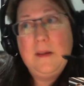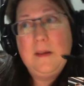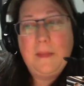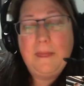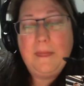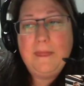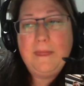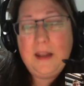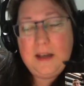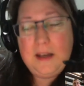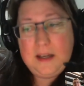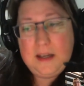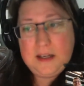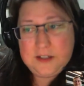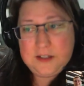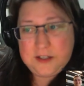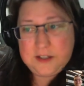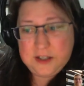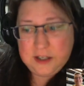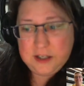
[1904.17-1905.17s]
that he
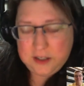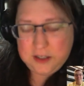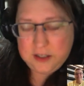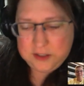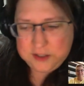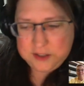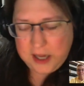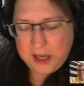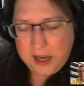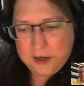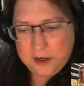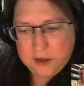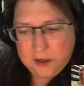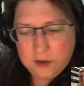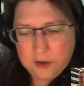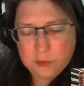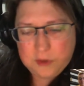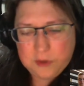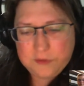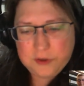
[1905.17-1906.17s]
is not going to die a
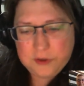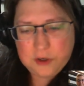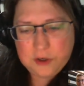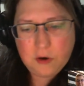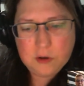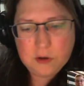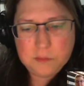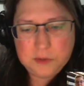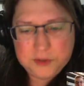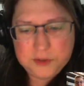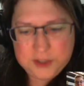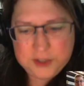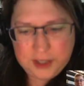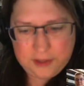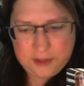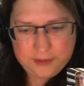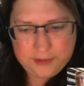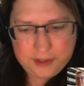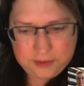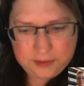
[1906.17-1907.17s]
horrific, horrible
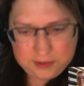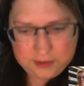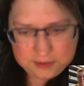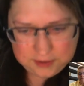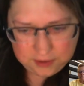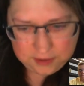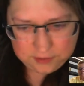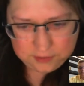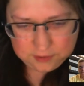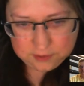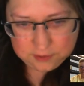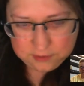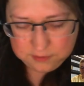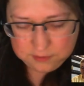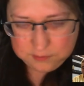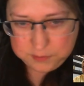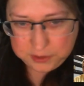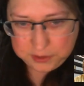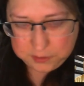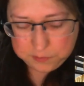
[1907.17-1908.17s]
death like these other
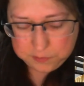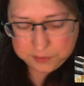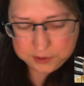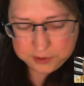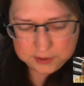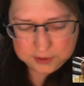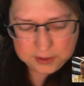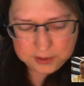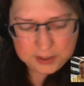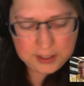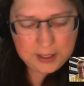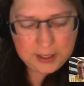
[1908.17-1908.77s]
people.